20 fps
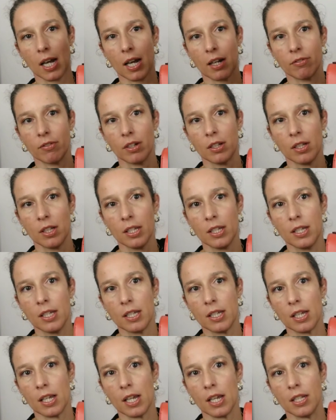have
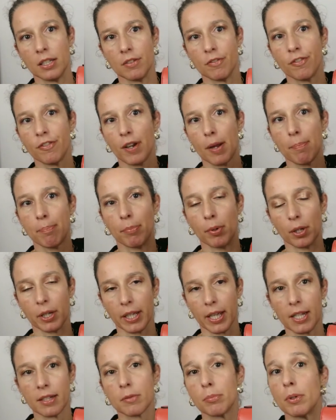any flap
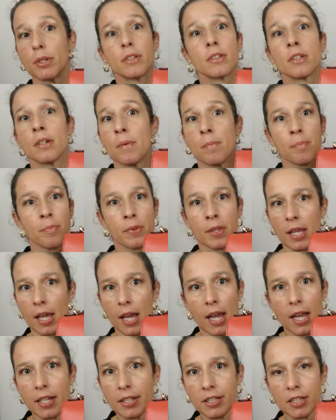pocket, but
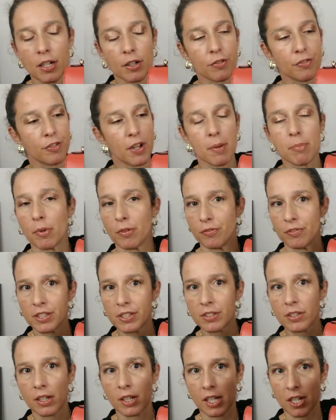any of them of
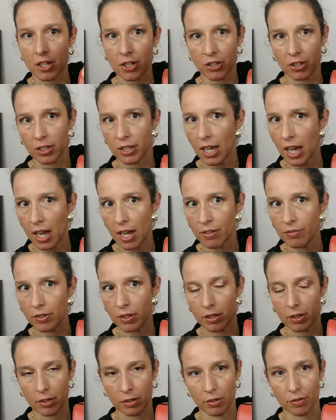this collection
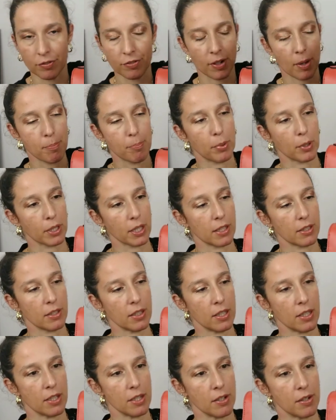have a flap
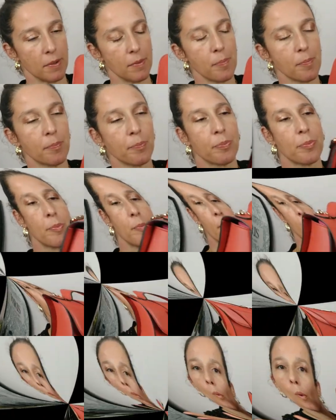pocket here. So,
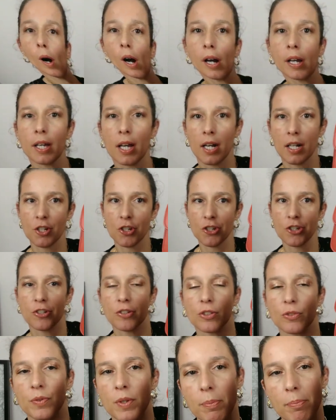why I
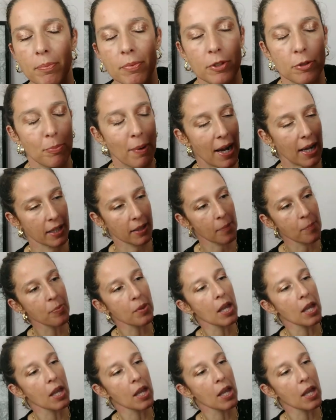choose this bag?